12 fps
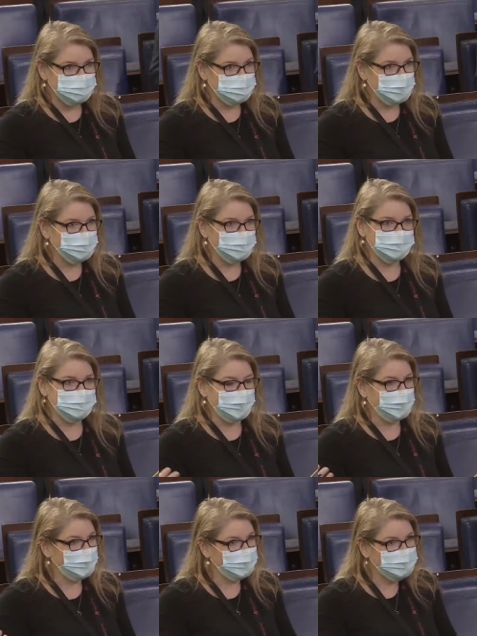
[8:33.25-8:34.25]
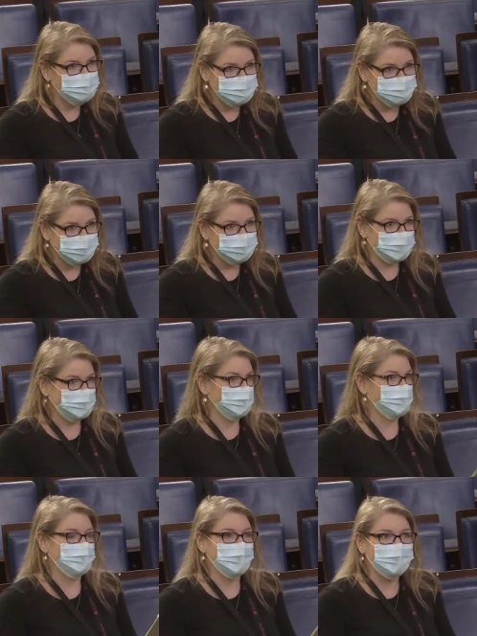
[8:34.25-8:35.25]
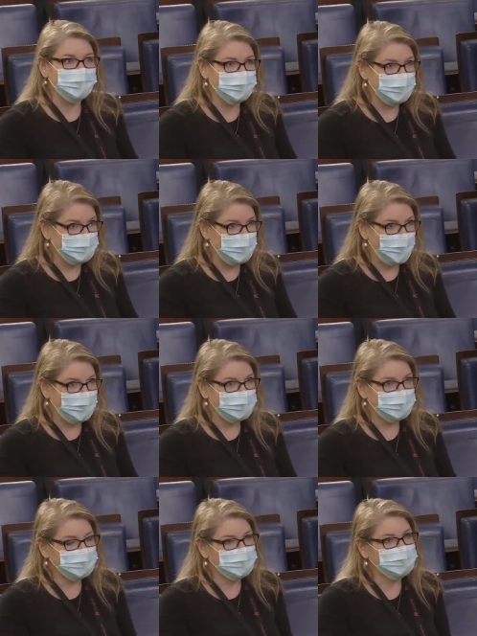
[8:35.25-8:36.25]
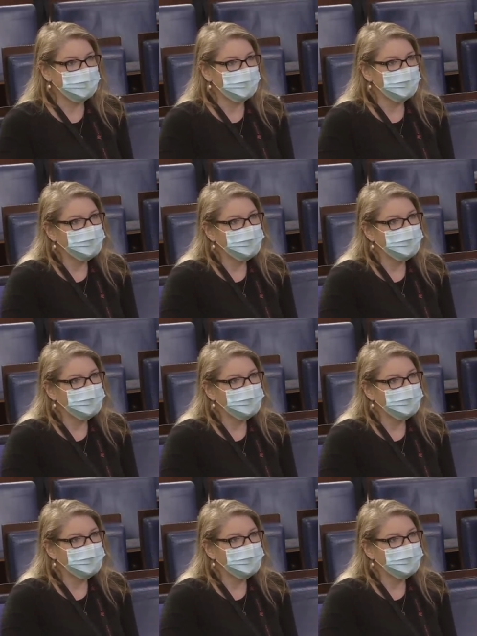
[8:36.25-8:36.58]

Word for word: of people standing close to each Did other, you watch not the Democrat masks. nominees